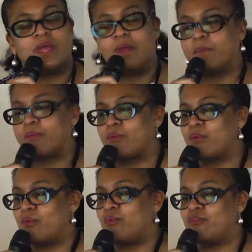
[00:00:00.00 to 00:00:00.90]

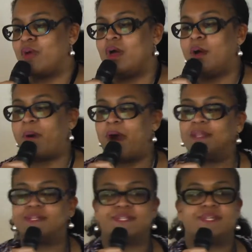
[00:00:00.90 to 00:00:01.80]
improve
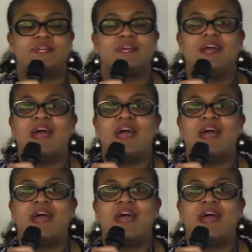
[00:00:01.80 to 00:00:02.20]
policy,